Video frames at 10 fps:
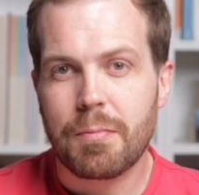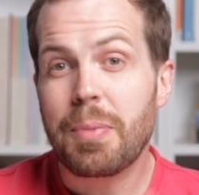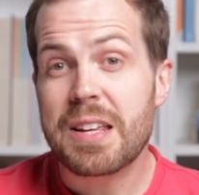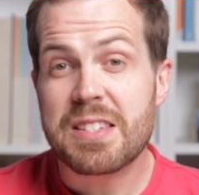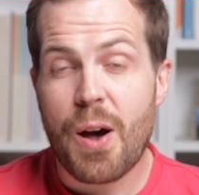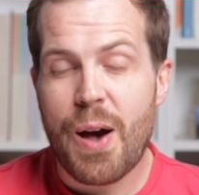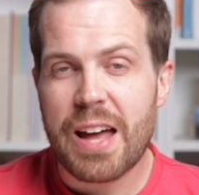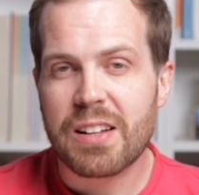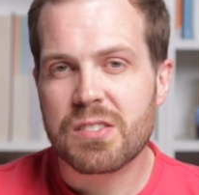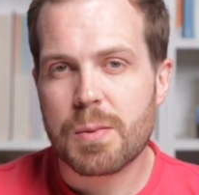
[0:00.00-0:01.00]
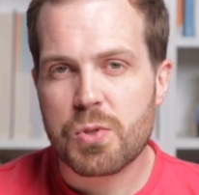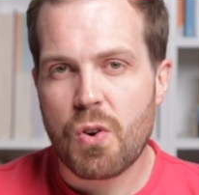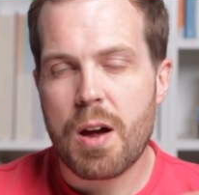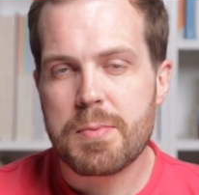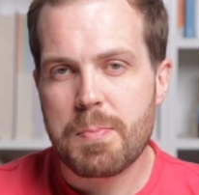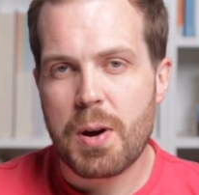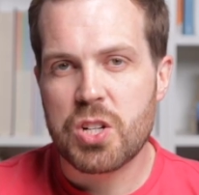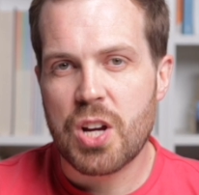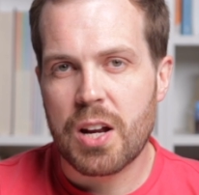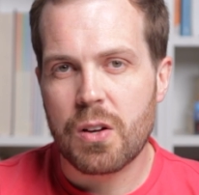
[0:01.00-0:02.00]
Please go ahead and subscribe to my
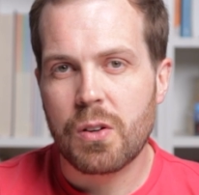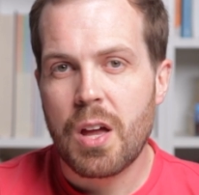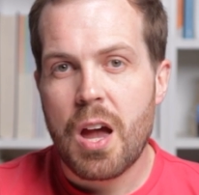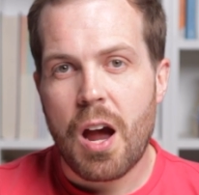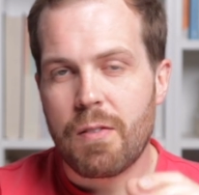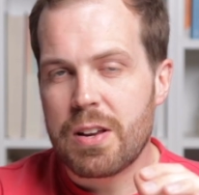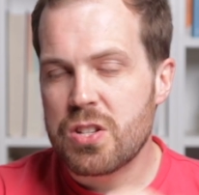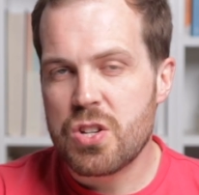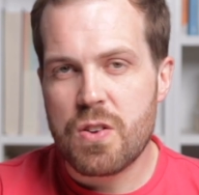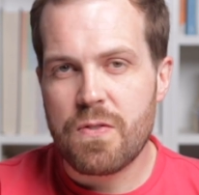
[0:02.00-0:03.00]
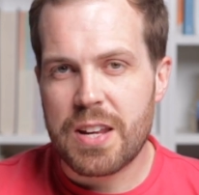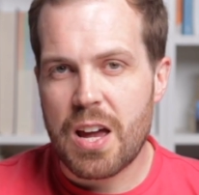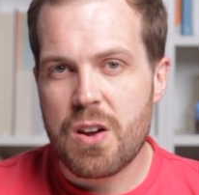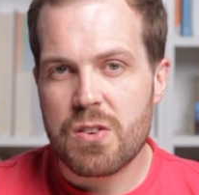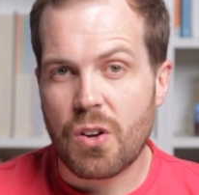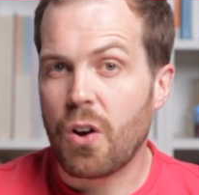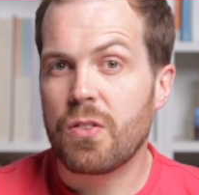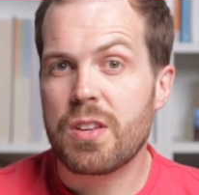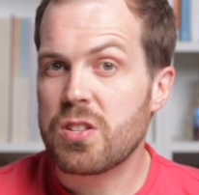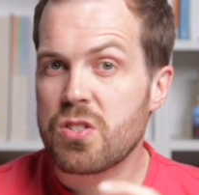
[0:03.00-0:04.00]
channel. I release new videos
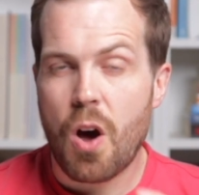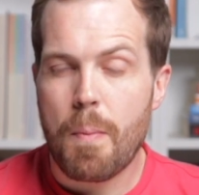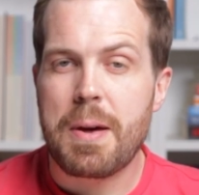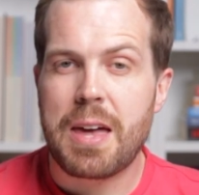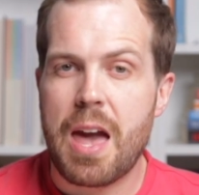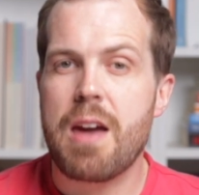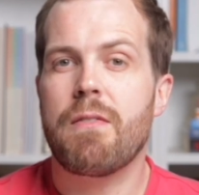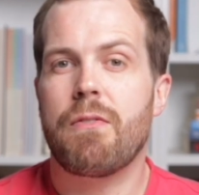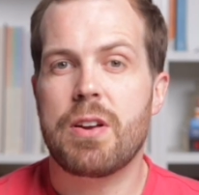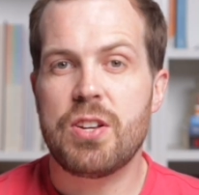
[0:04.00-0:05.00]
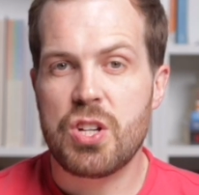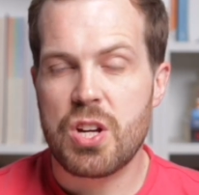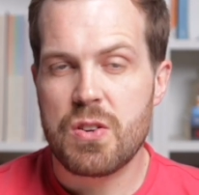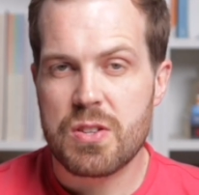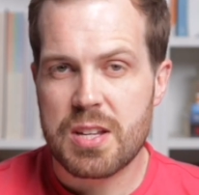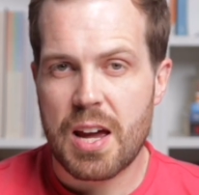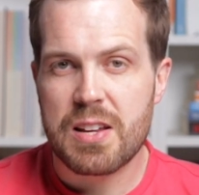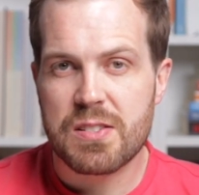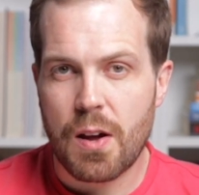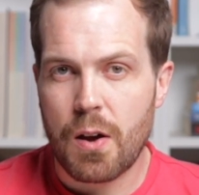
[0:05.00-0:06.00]
on this topic every
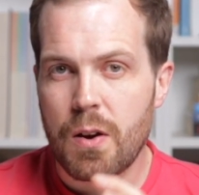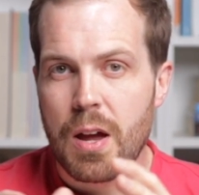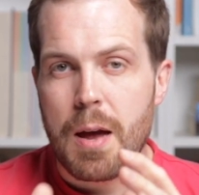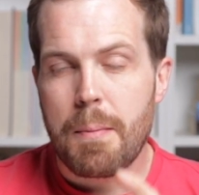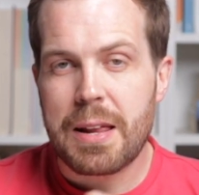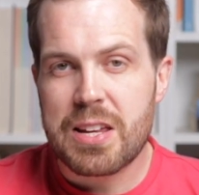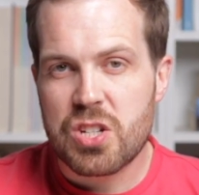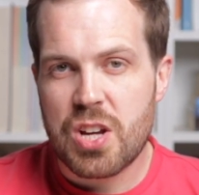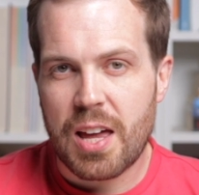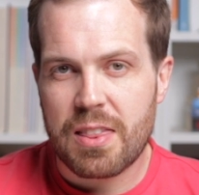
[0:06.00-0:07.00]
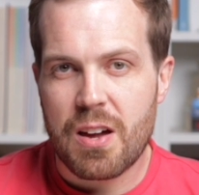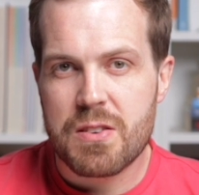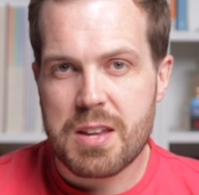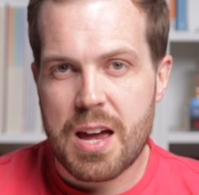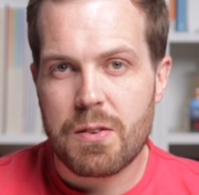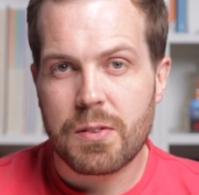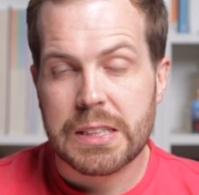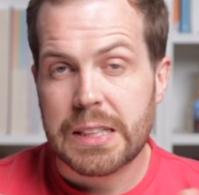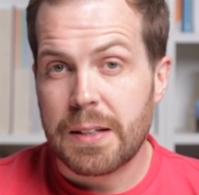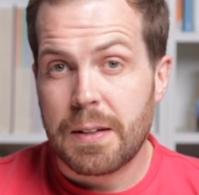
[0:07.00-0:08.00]
Tuesday, so please check those out,
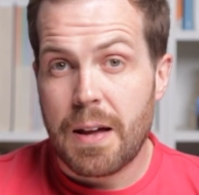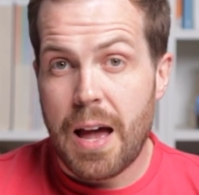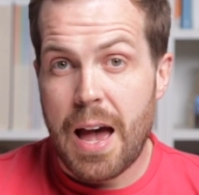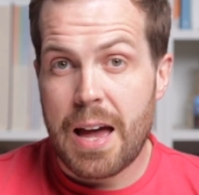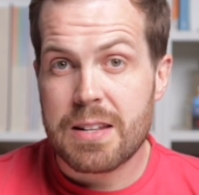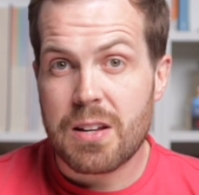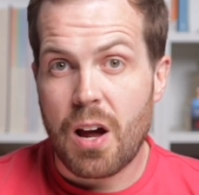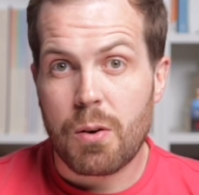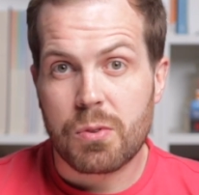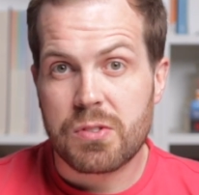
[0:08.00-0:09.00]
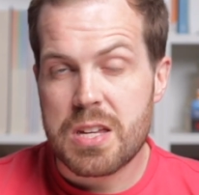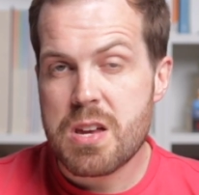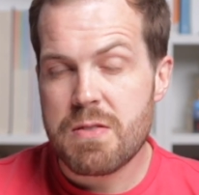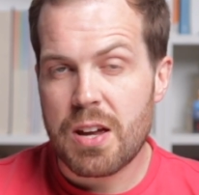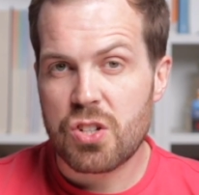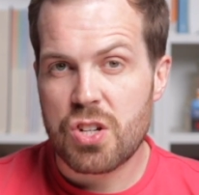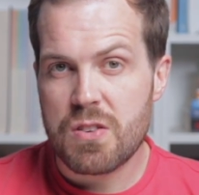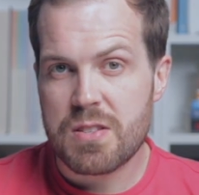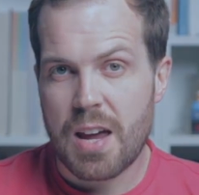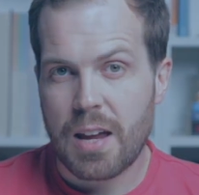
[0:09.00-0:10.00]
and I will see you next
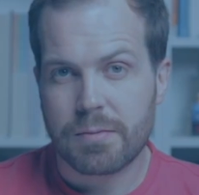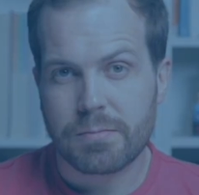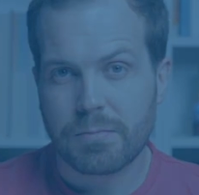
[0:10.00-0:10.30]
Tuesday.